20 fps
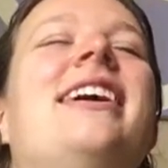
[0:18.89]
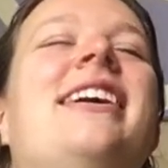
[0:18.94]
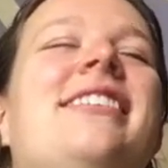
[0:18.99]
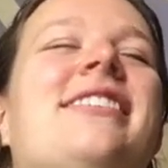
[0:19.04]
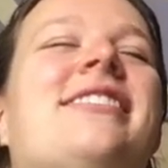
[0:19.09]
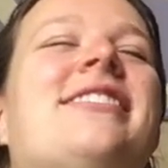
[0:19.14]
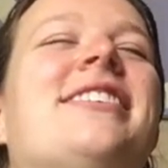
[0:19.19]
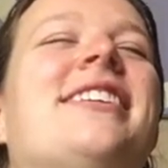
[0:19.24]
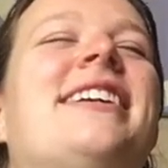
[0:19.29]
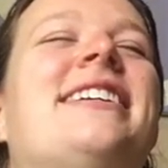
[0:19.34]

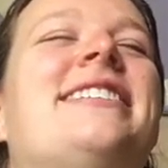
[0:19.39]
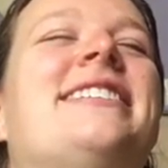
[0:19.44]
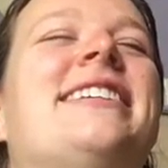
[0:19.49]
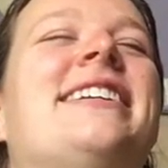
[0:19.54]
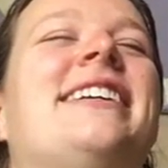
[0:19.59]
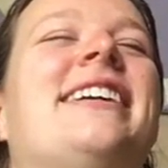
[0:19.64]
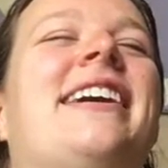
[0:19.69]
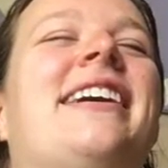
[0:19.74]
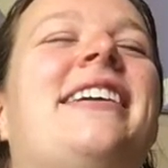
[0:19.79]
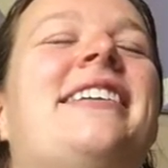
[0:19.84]

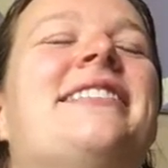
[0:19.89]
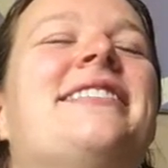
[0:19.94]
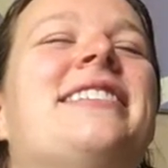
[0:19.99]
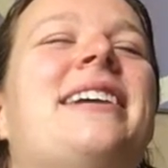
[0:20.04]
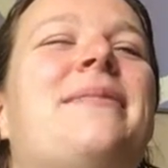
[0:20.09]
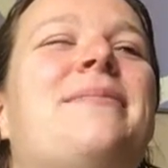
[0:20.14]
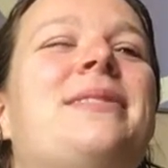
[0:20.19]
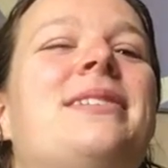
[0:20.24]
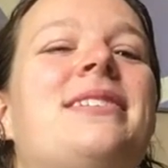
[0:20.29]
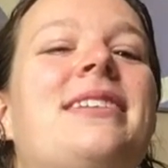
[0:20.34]
interesting
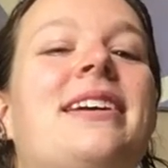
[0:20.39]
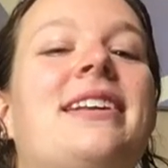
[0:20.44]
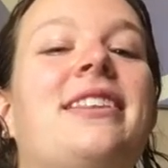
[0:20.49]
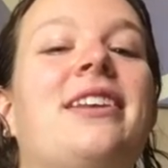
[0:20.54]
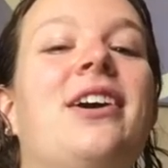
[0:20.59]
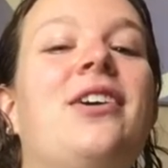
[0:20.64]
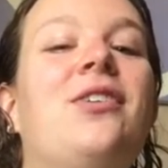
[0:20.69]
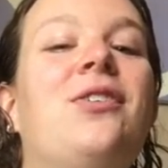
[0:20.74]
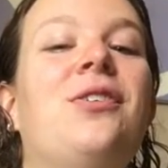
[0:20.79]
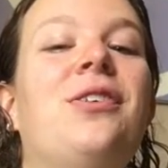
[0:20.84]
concept. It's like
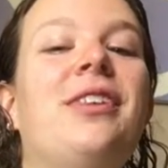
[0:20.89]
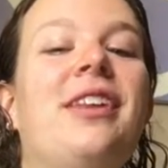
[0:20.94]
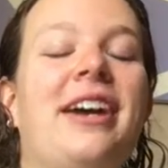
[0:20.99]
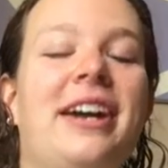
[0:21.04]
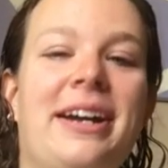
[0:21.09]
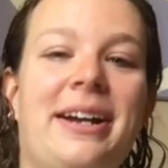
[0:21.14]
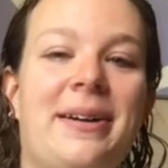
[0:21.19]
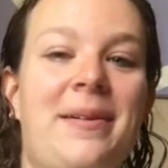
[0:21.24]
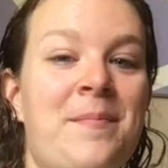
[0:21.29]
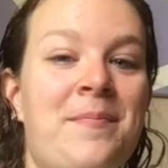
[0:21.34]
that whole
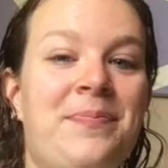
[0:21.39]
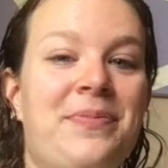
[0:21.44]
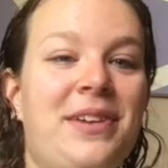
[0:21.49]
like,